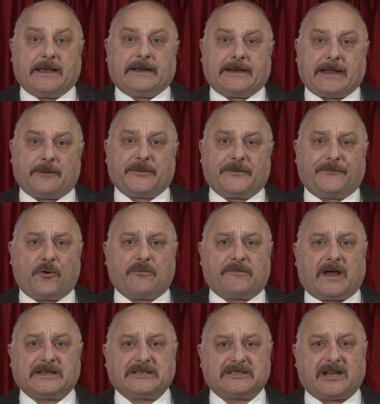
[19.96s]
Now, before
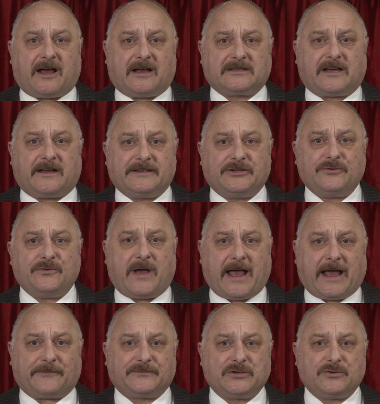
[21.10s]
I start, I do
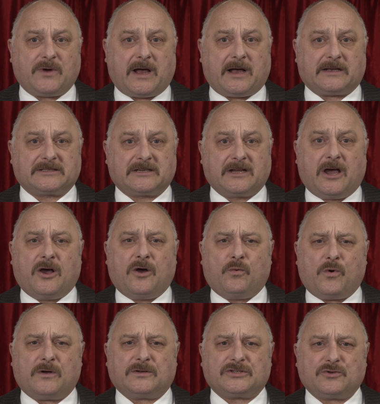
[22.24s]
have to ask,
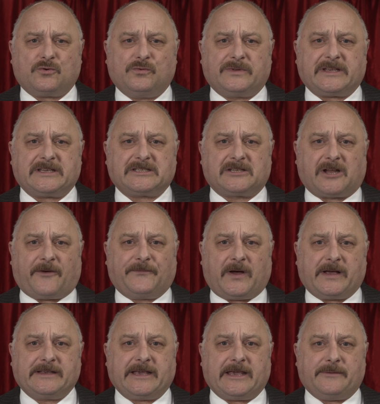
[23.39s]
what's all this stuff
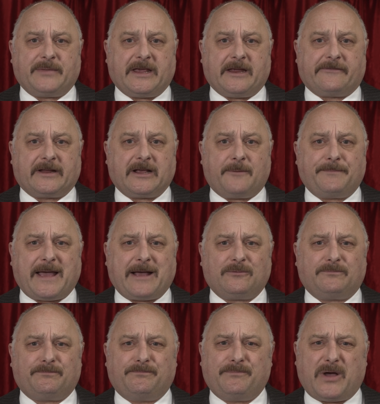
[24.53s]
I keep hearing
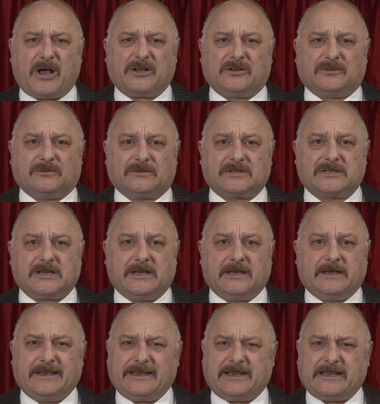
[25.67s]
about buckles?
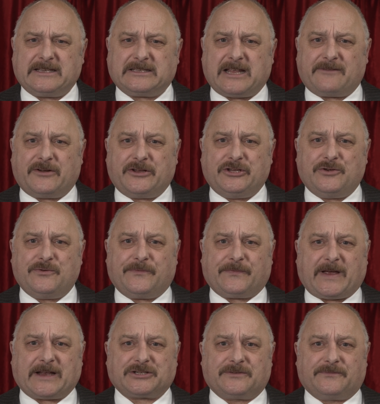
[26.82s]
Is there a new
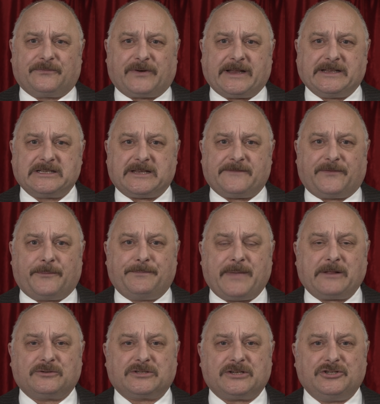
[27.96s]
fashion frenzy for
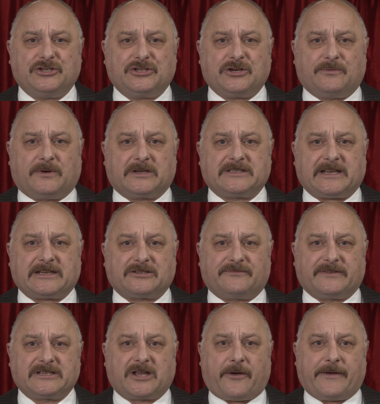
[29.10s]
belt and shoe
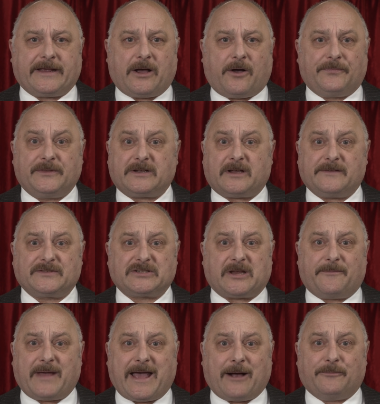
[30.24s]
accessories going on that I've
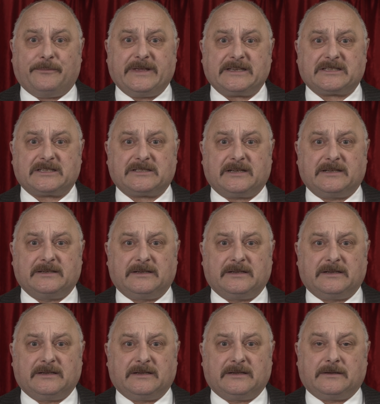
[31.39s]
somehow missed?
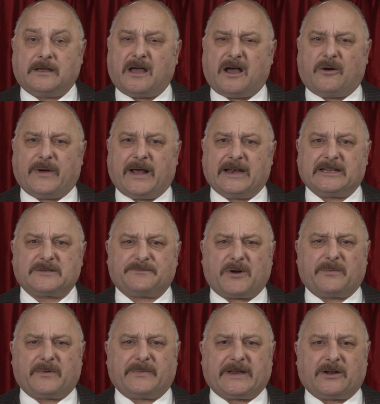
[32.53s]
Oh well, it's
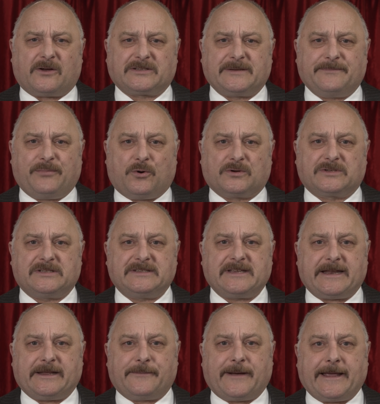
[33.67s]
probably not important
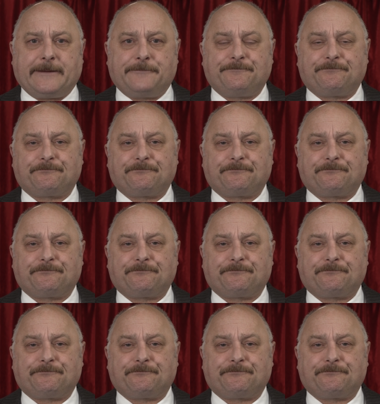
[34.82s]
anyway.